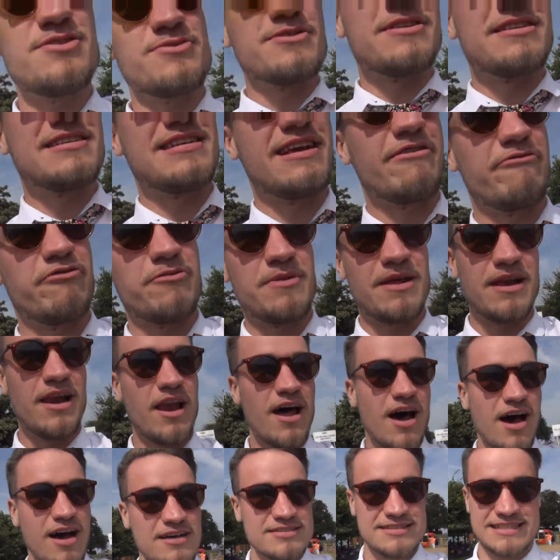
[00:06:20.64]
would have seen from the
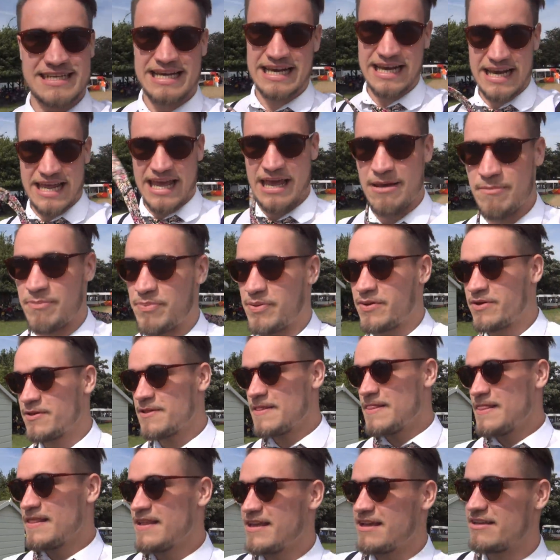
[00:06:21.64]
last clip,
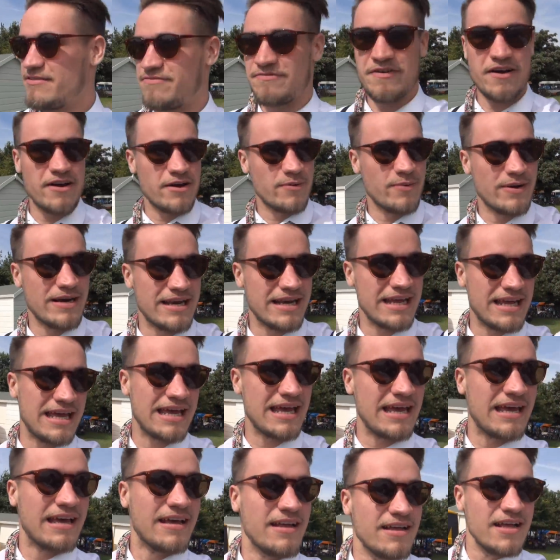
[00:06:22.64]
it's very windy
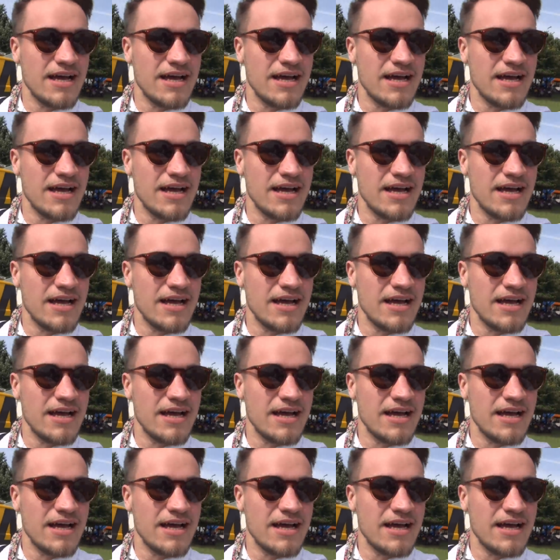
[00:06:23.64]
here.